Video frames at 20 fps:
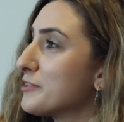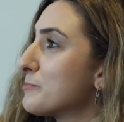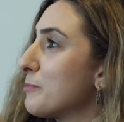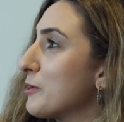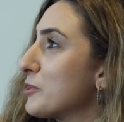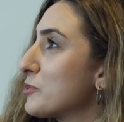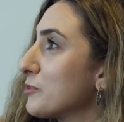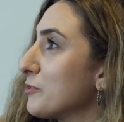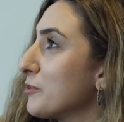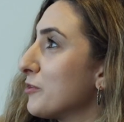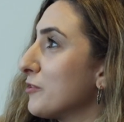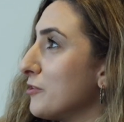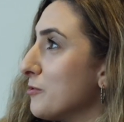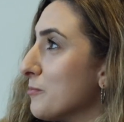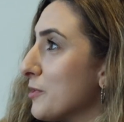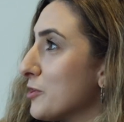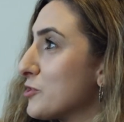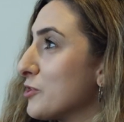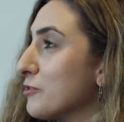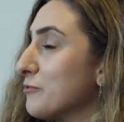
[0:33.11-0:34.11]
especially you
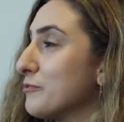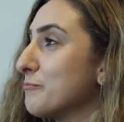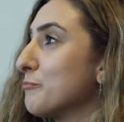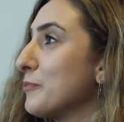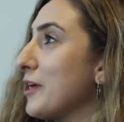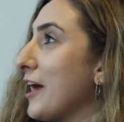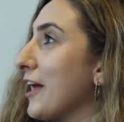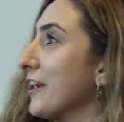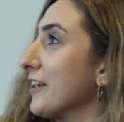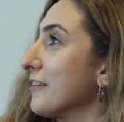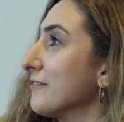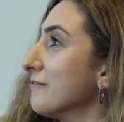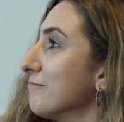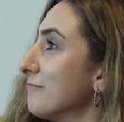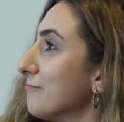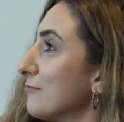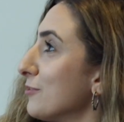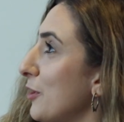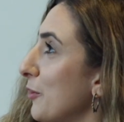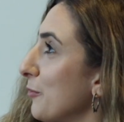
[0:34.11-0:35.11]
mentioned getting
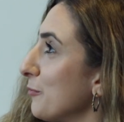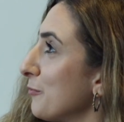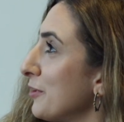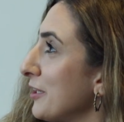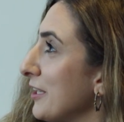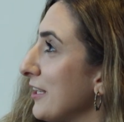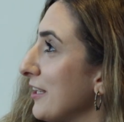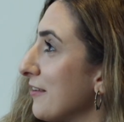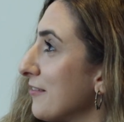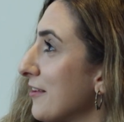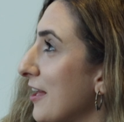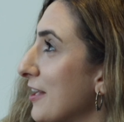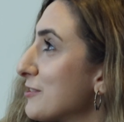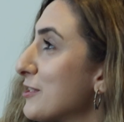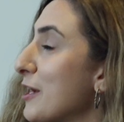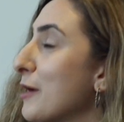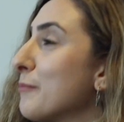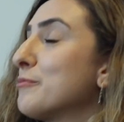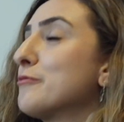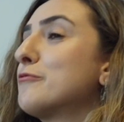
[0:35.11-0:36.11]
lonely in that
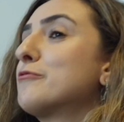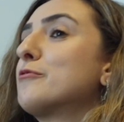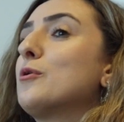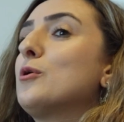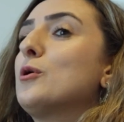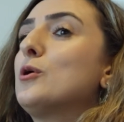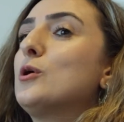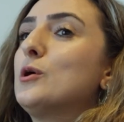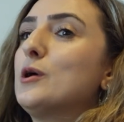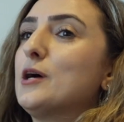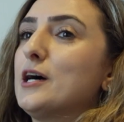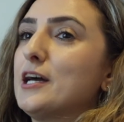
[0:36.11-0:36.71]
type of role.